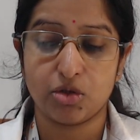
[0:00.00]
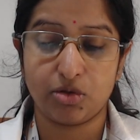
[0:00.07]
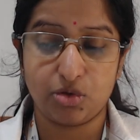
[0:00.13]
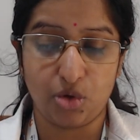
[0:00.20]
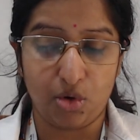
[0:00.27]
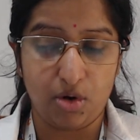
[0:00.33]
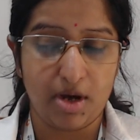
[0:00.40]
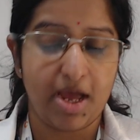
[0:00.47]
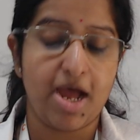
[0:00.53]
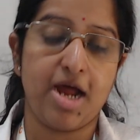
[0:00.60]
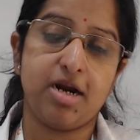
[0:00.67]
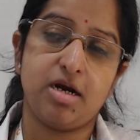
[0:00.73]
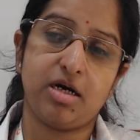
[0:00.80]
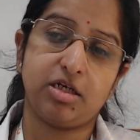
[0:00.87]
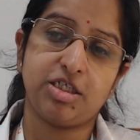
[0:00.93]
So
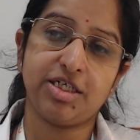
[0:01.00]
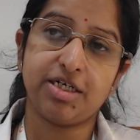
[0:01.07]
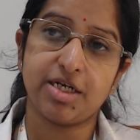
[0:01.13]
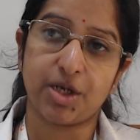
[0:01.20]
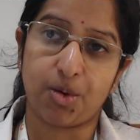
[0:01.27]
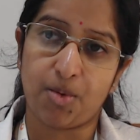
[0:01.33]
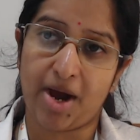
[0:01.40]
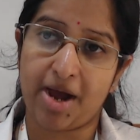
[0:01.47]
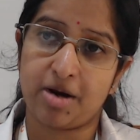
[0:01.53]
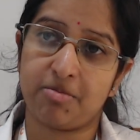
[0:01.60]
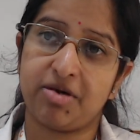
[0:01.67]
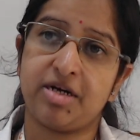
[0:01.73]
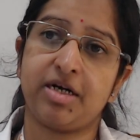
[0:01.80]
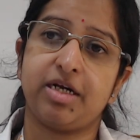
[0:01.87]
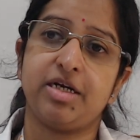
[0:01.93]
energy
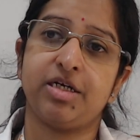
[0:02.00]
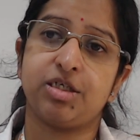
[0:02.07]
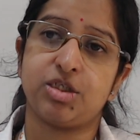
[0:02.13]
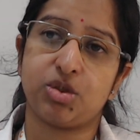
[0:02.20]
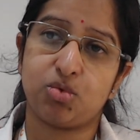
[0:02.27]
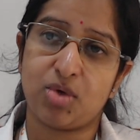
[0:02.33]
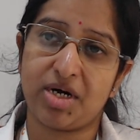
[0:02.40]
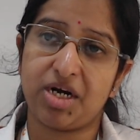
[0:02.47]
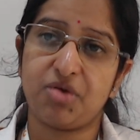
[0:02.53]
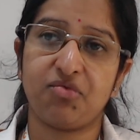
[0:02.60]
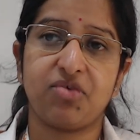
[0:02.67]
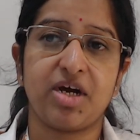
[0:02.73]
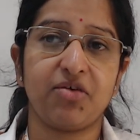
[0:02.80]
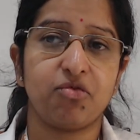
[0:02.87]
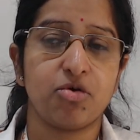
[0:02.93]
requirement is
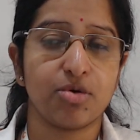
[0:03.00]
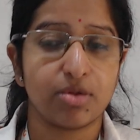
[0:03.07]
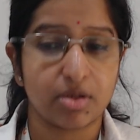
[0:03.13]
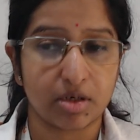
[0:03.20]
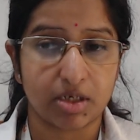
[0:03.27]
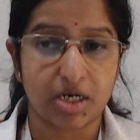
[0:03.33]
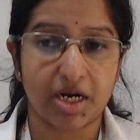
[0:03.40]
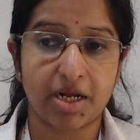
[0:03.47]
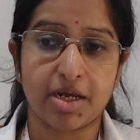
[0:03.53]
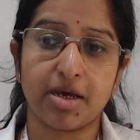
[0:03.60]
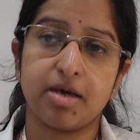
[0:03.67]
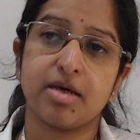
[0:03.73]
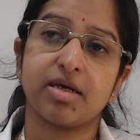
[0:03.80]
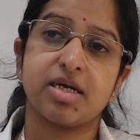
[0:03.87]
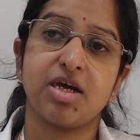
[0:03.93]
25 to 30
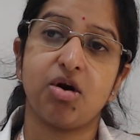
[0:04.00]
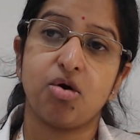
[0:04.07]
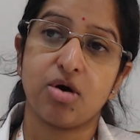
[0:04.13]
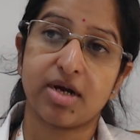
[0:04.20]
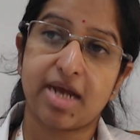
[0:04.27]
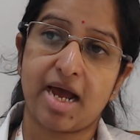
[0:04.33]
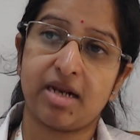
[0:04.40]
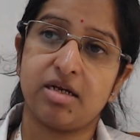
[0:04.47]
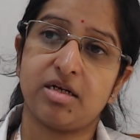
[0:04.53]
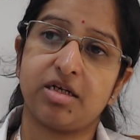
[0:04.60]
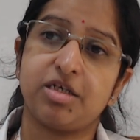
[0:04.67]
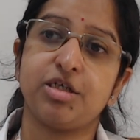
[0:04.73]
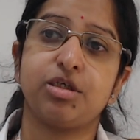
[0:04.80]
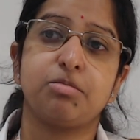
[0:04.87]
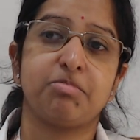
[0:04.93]

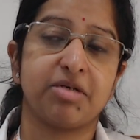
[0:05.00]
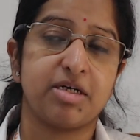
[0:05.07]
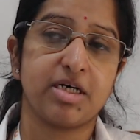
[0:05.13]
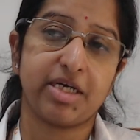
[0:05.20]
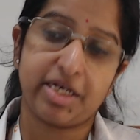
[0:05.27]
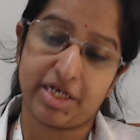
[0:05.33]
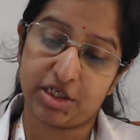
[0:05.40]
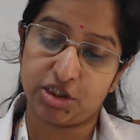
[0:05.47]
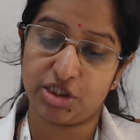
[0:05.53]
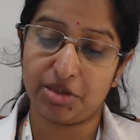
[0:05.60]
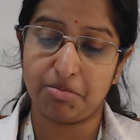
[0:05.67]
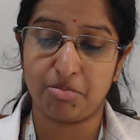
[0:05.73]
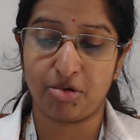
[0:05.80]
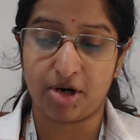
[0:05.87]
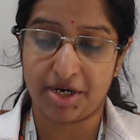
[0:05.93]
kilocalories per
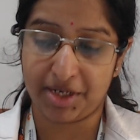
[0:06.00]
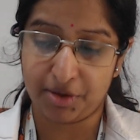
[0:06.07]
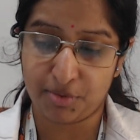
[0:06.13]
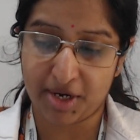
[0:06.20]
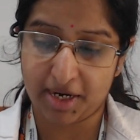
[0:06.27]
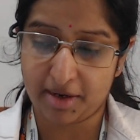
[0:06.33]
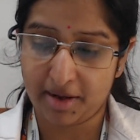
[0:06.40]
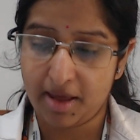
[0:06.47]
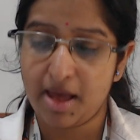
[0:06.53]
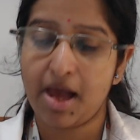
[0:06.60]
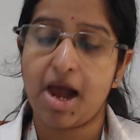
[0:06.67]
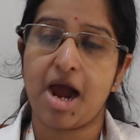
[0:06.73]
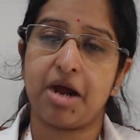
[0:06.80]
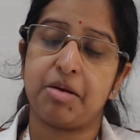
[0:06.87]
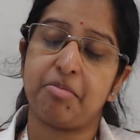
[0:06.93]
kg body weight,
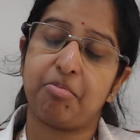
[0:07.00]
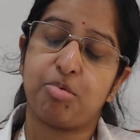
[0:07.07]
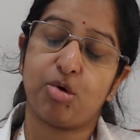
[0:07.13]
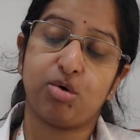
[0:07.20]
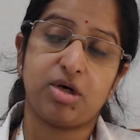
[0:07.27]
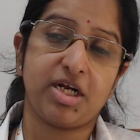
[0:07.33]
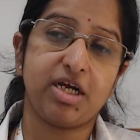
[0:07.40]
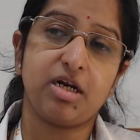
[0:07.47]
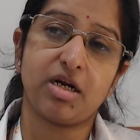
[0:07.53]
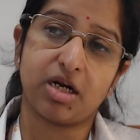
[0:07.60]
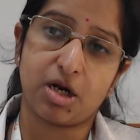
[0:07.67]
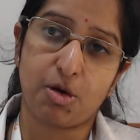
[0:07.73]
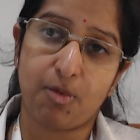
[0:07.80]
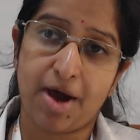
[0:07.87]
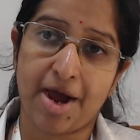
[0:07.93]
and protein
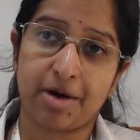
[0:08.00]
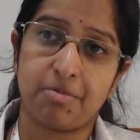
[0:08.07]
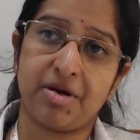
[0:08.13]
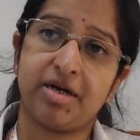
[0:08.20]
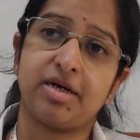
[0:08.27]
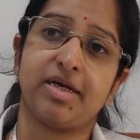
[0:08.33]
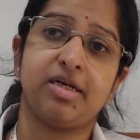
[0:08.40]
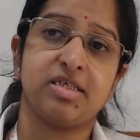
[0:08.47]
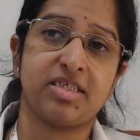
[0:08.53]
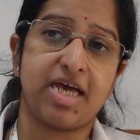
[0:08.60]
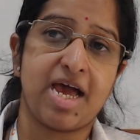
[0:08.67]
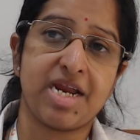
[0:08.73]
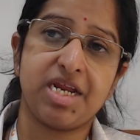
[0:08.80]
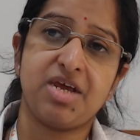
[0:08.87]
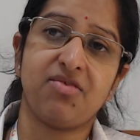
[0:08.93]
requirement is
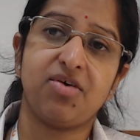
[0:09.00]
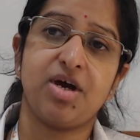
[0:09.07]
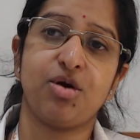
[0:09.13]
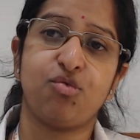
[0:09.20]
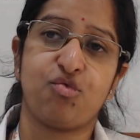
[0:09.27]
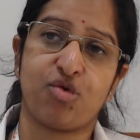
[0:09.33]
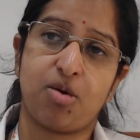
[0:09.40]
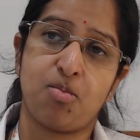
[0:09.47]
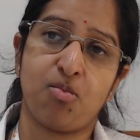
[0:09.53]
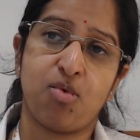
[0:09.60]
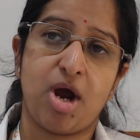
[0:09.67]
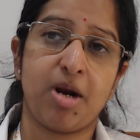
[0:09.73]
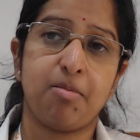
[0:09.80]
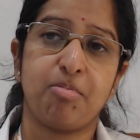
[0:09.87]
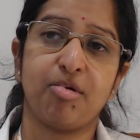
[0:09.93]
anywhere from
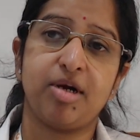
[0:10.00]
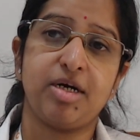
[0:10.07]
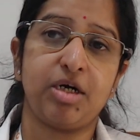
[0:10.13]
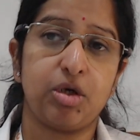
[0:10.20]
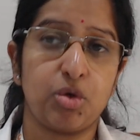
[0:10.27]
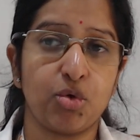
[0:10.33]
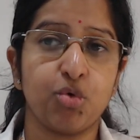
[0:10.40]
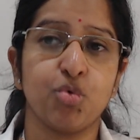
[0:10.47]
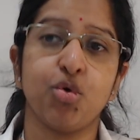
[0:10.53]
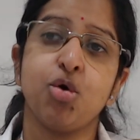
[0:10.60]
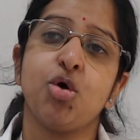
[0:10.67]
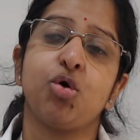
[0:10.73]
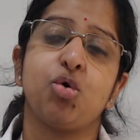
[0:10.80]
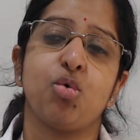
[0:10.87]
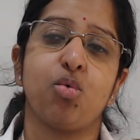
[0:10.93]
1.2 to
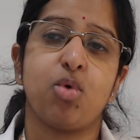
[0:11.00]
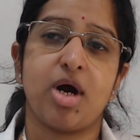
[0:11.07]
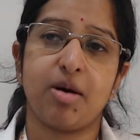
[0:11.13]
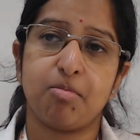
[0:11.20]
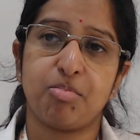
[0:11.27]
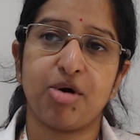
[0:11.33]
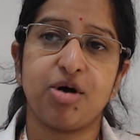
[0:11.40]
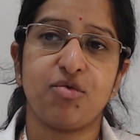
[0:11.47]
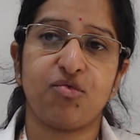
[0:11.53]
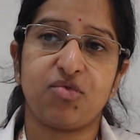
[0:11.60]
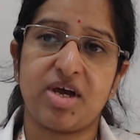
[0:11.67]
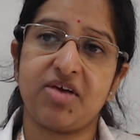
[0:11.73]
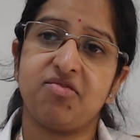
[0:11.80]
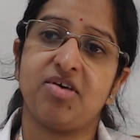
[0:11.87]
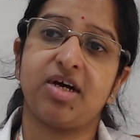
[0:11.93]

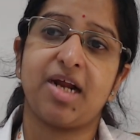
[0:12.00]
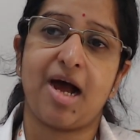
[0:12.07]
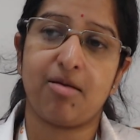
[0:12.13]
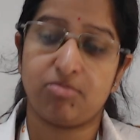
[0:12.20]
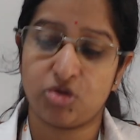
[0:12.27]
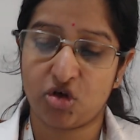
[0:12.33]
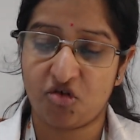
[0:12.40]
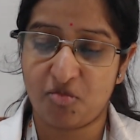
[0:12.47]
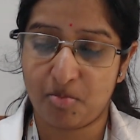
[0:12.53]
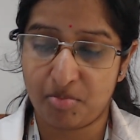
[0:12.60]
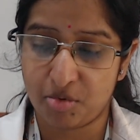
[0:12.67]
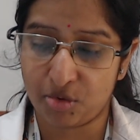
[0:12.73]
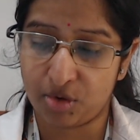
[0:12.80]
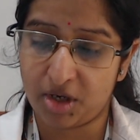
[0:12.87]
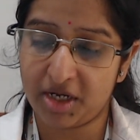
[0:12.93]
1.5 grams of
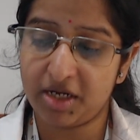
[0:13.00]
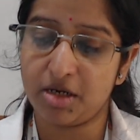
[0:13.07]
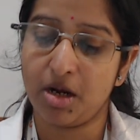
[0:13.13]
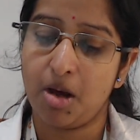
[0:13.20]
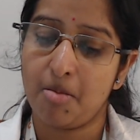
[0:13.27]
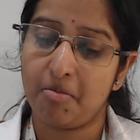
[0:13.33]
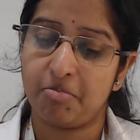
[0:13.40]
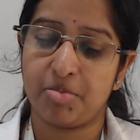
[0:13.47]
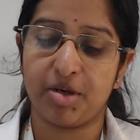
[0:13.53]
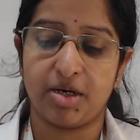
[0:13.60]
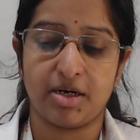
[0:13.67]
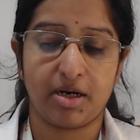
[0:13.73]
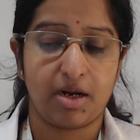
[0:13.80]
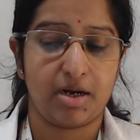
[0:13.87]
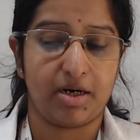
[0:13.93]
protein
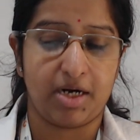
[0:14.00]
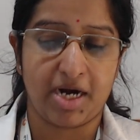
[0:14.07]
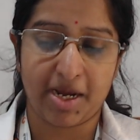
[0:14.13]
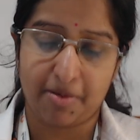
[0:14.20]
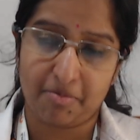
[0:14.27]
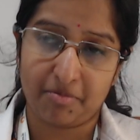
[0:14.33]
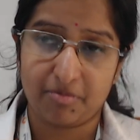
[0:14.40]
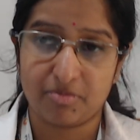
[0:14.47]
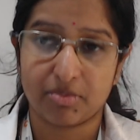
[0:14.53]
per day.